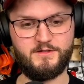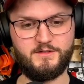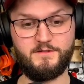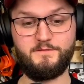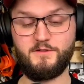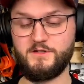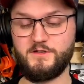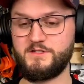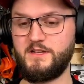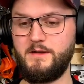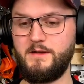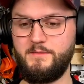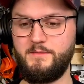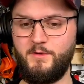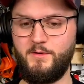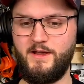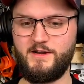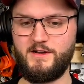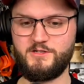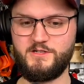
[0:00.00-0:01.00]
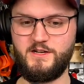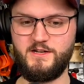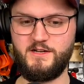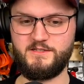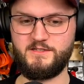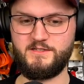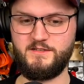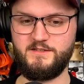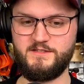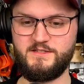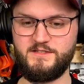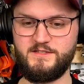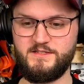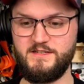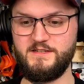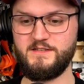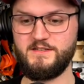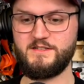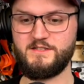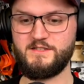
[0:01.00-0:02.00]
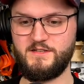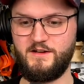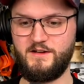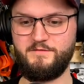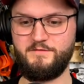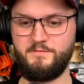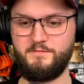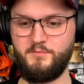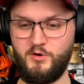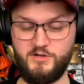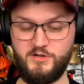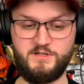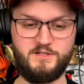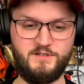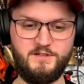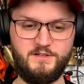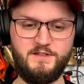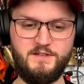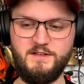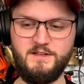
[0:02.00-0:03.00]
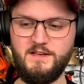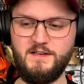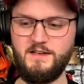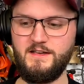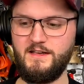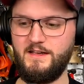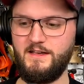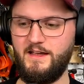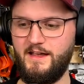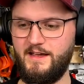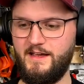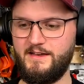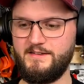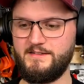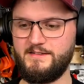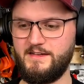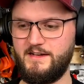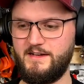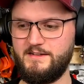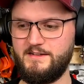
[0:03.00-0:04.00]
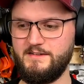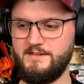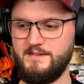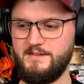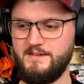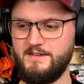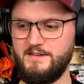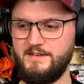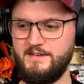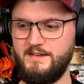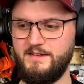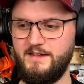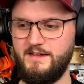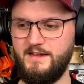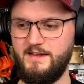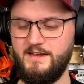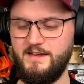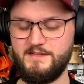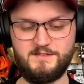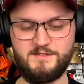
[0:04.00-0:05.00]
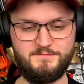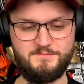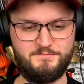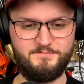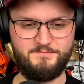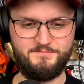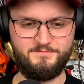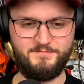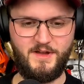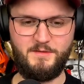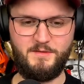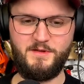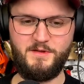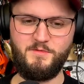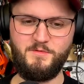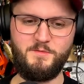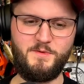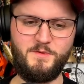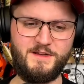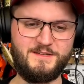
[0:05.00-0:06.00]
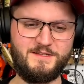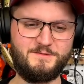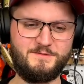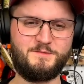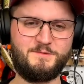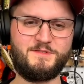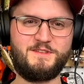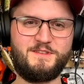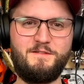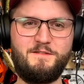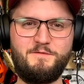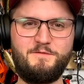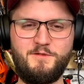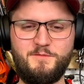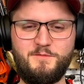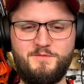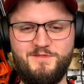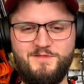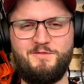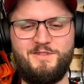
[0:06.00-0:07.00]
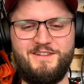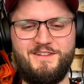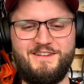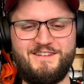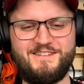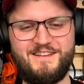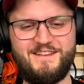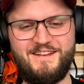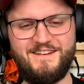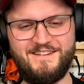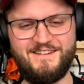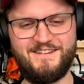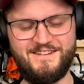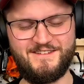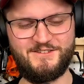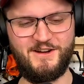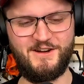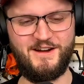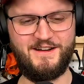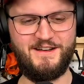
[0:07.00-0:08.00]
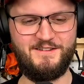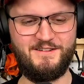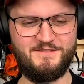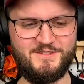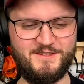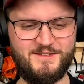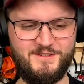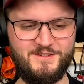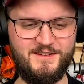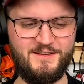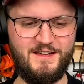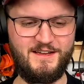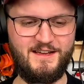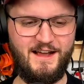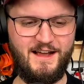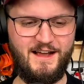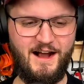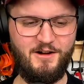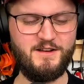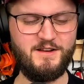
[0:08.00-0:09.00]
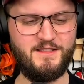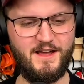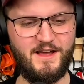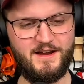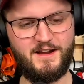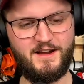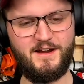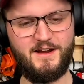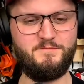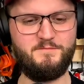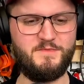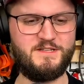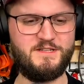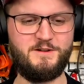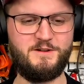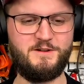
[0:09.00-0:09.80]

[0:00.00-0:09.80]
and that was the first time that we actually got to see the stuff personally. And it's, I mean, we picked up some stuff. We're really excited to try it out. So how did that kind of